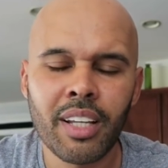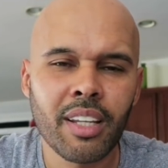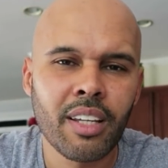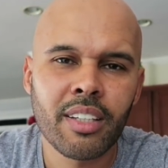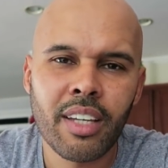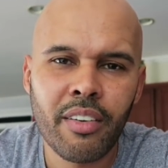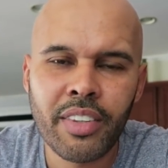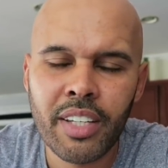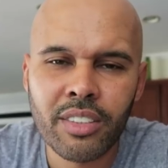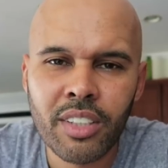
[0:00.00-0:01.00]
oh,
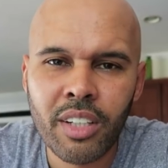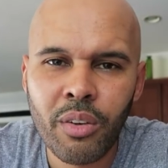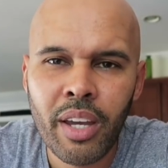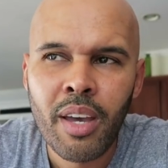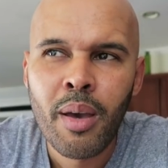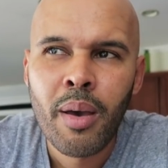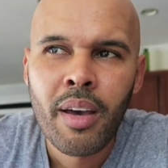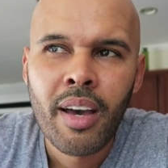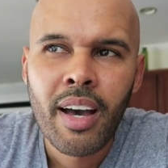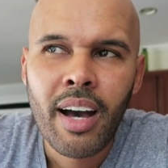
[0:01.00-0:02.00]
everything is looking great.
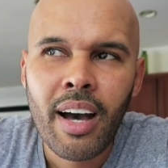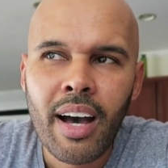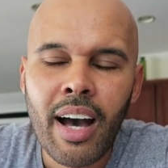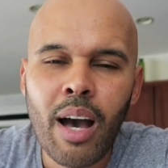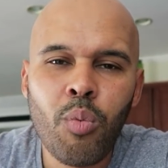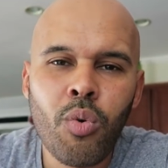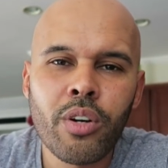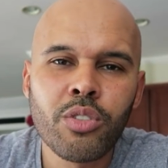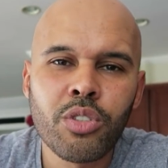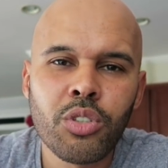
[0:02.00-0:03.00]
I
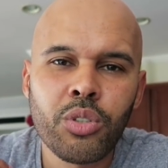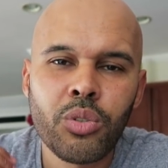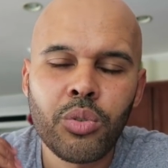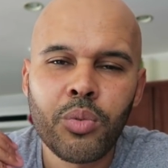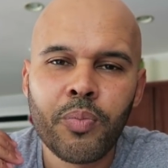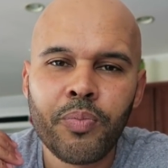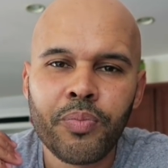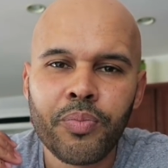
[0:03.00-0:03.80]
want to,